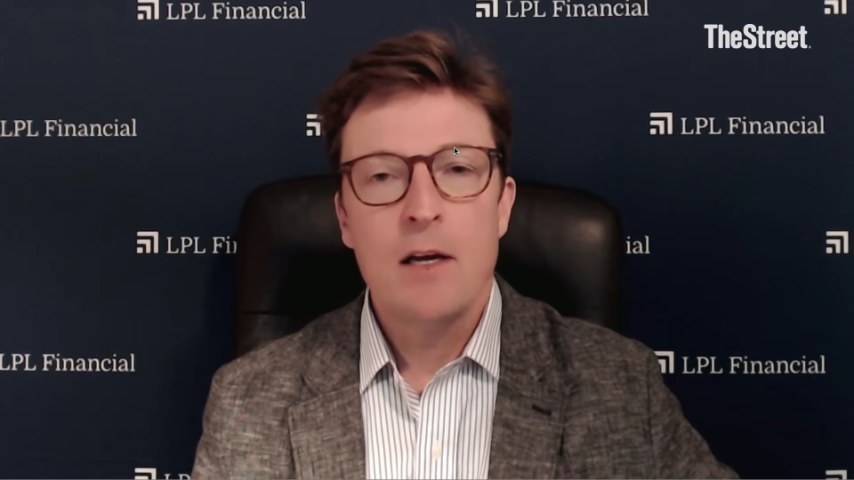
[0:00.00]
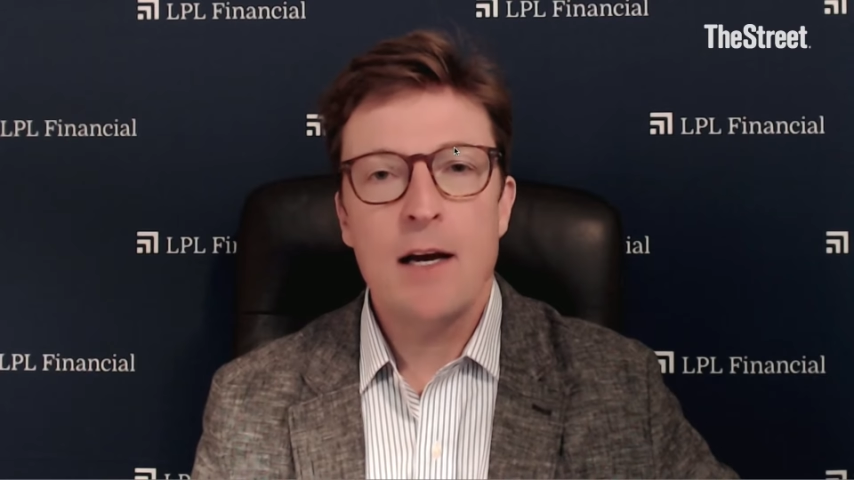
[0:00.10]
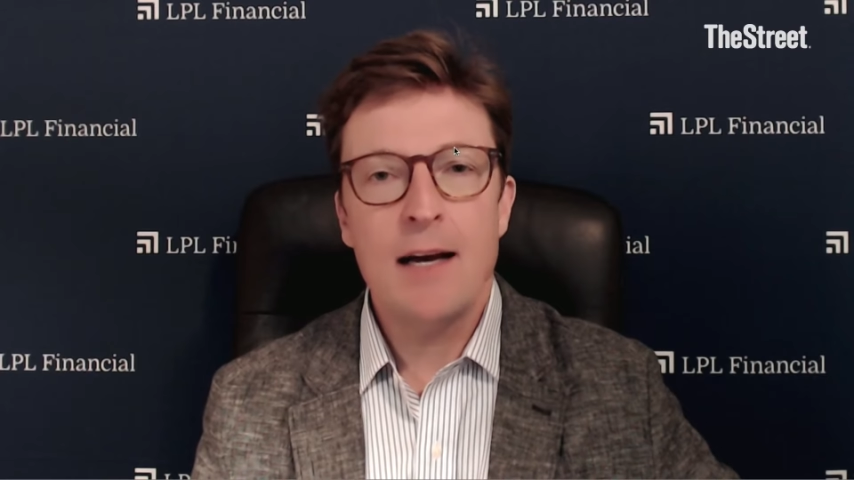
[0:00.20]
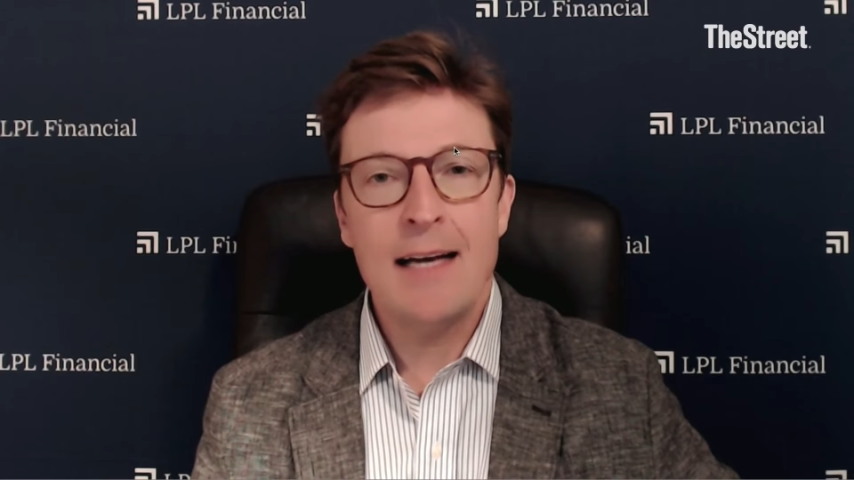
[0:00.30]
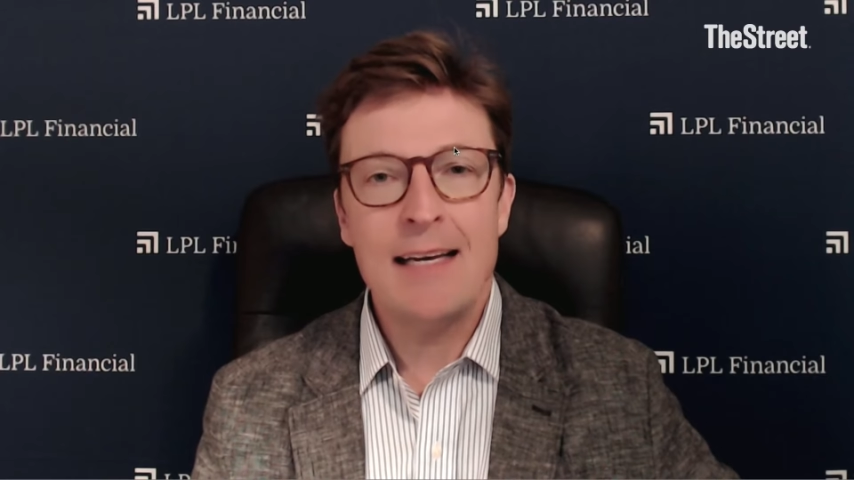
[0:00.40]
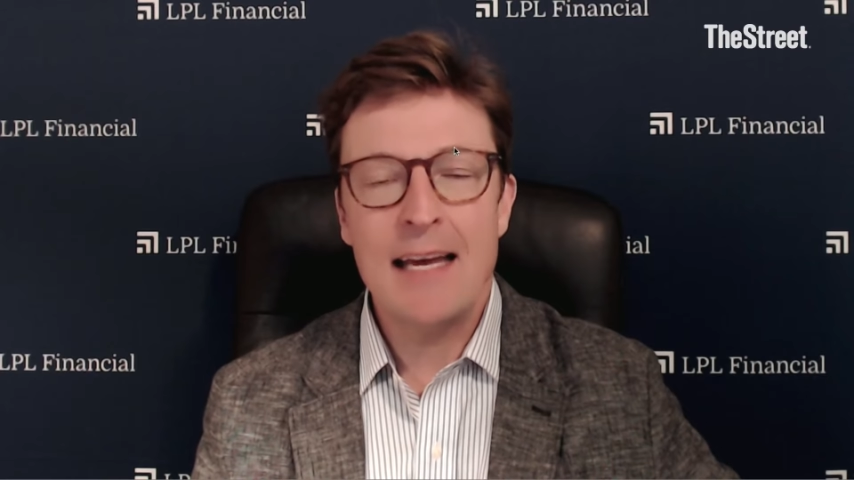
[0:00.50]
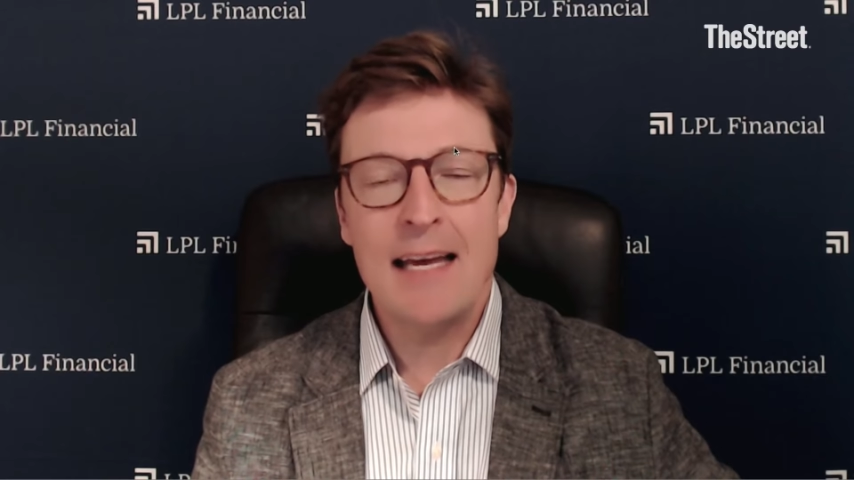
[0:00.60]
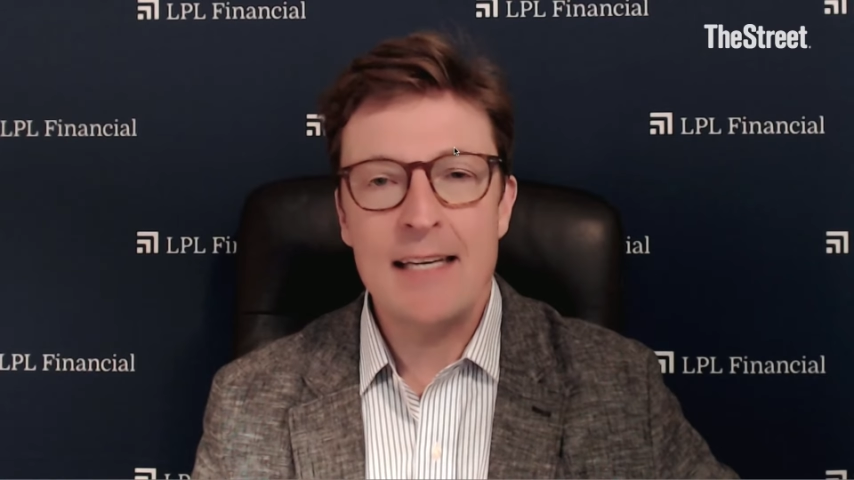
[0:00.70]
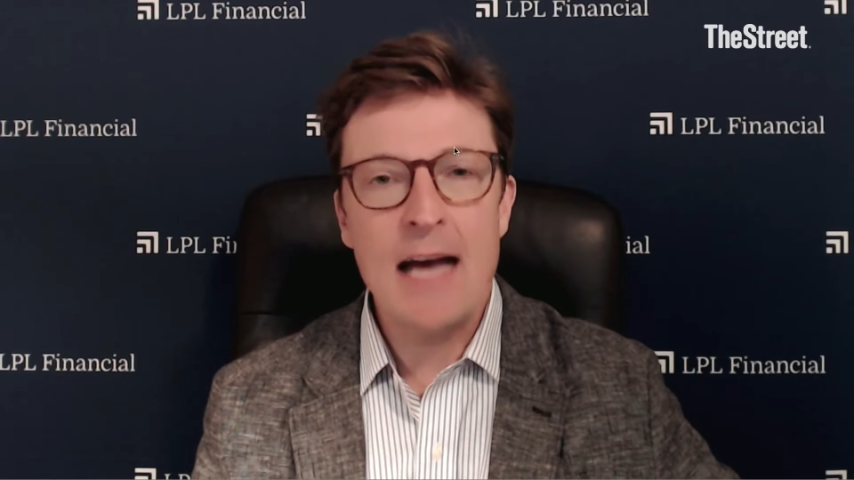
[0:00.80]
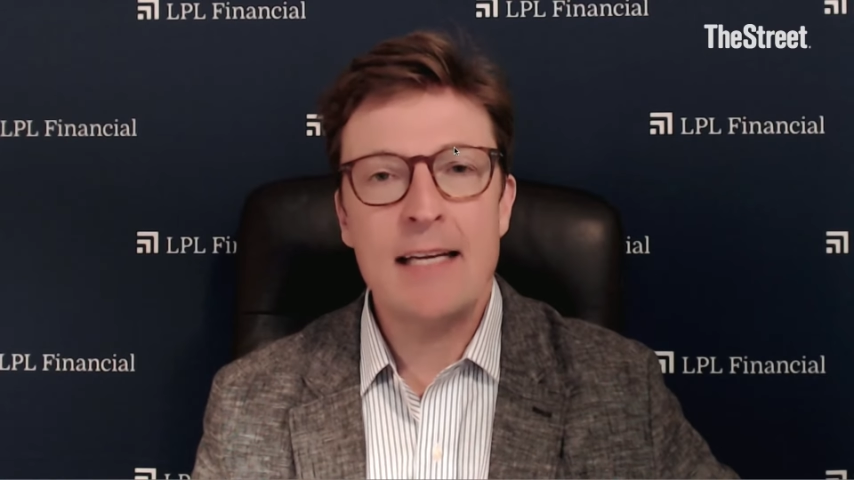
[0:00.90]
Uh, again,
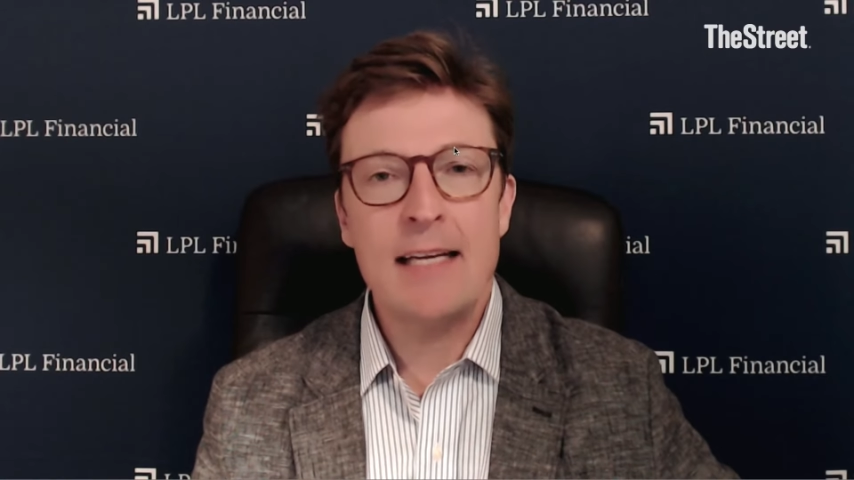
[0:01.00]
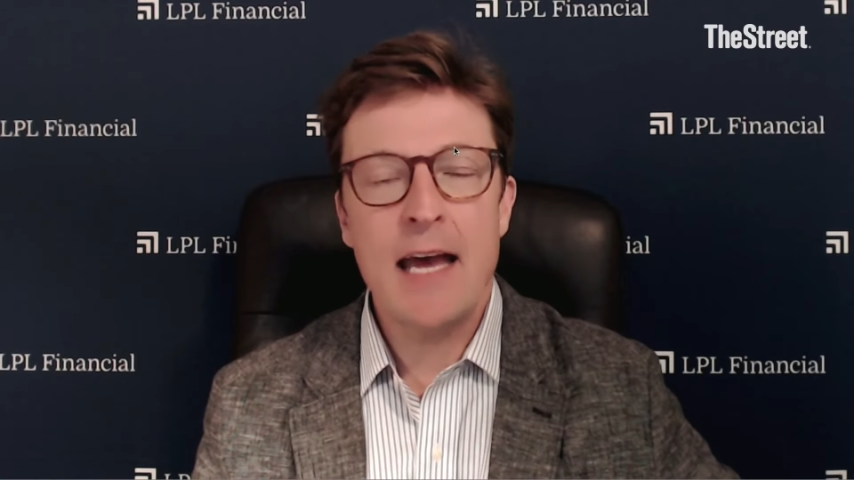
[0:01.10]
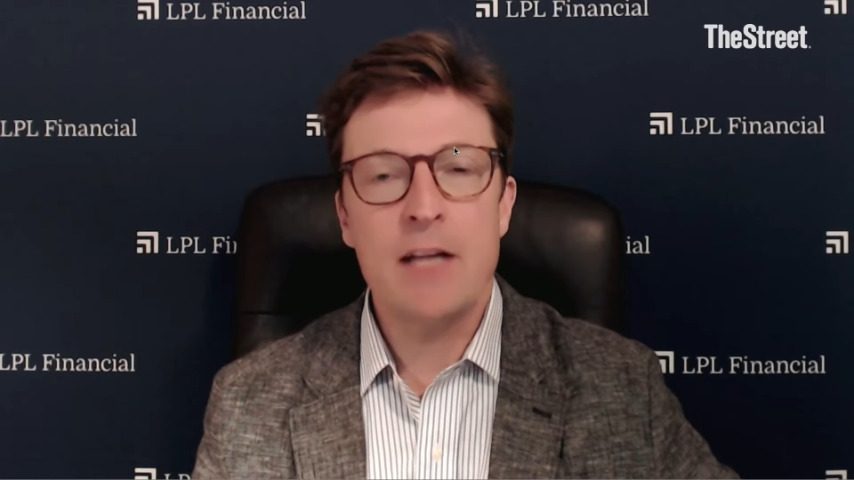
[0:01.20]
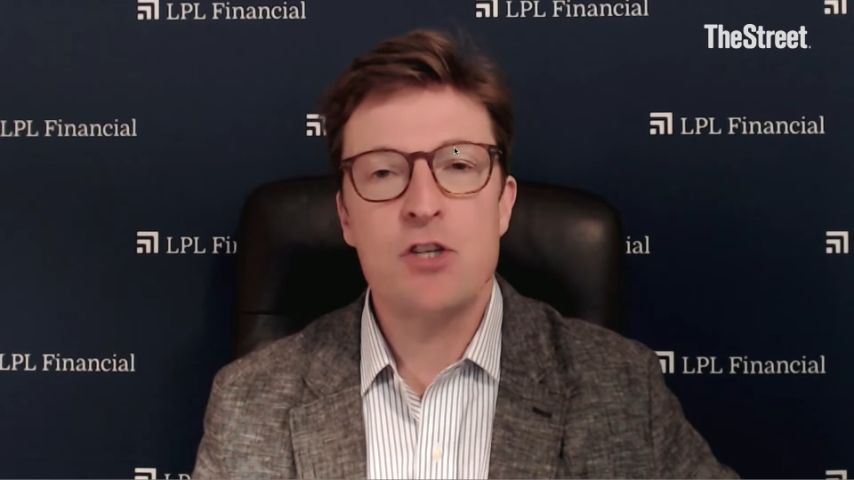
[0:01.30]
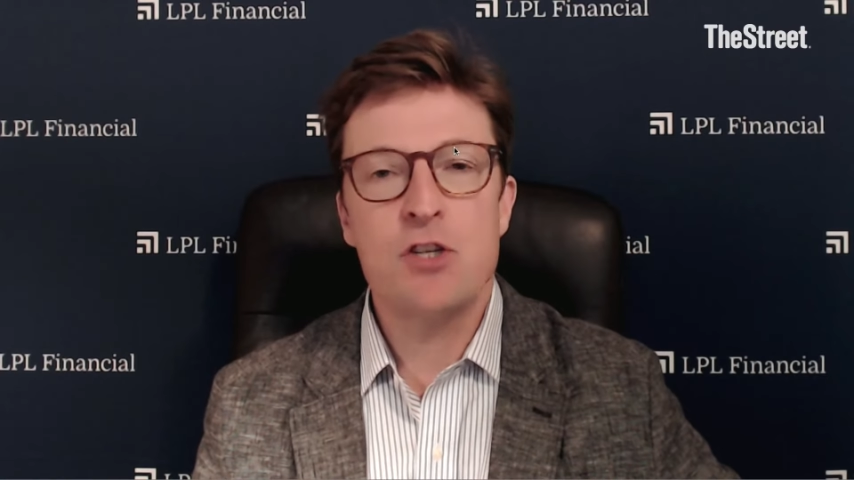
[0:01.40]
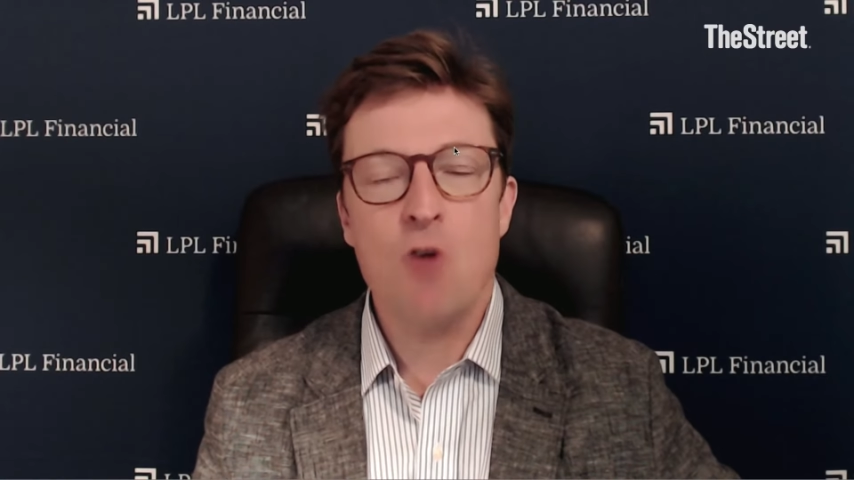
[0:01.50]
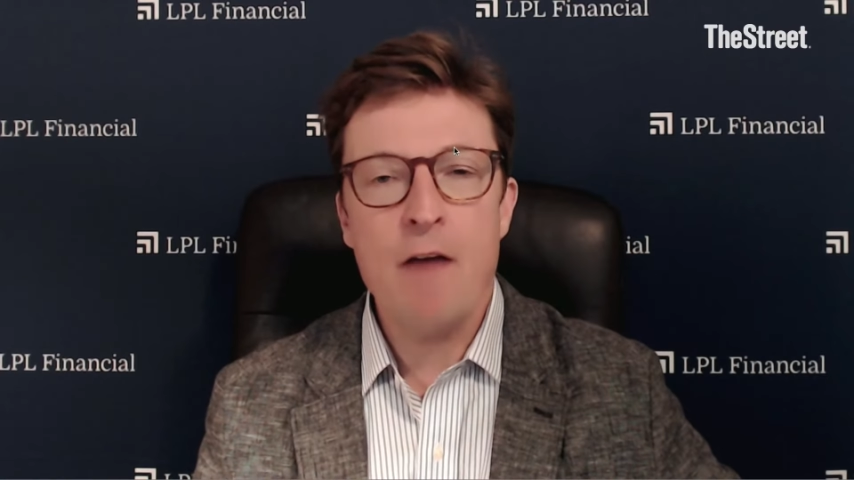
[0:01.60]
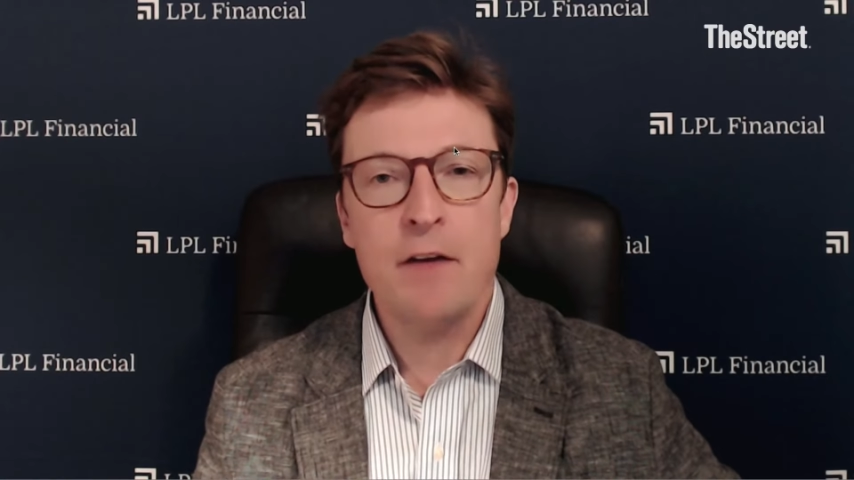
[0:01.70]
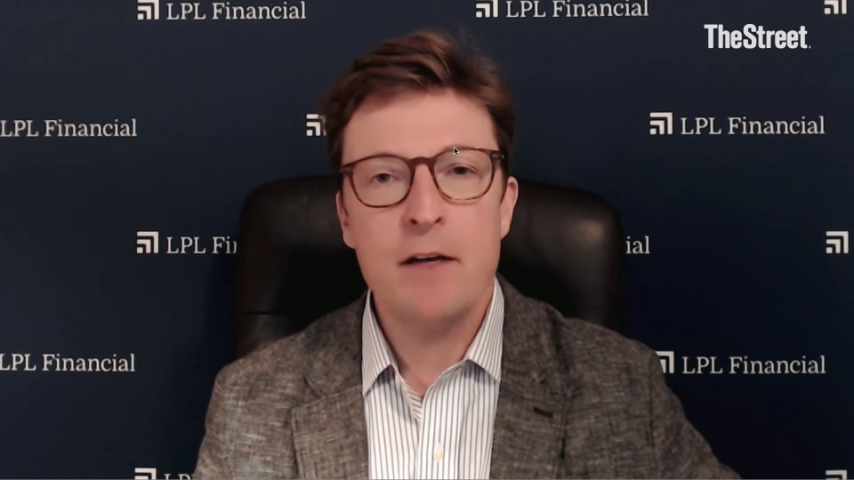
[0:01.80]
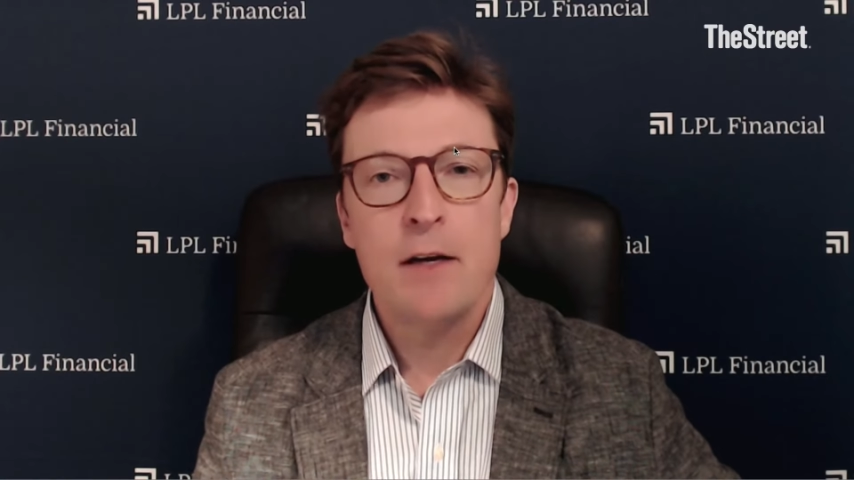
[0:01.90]
not
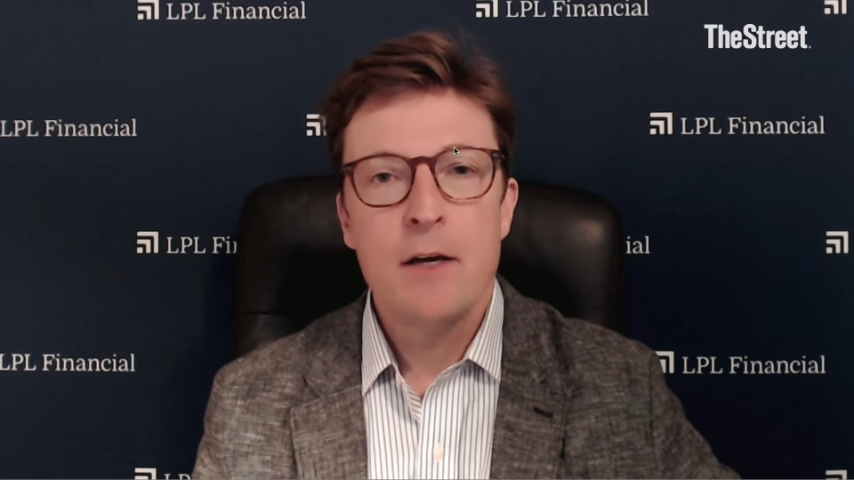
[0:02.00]
catastrophic,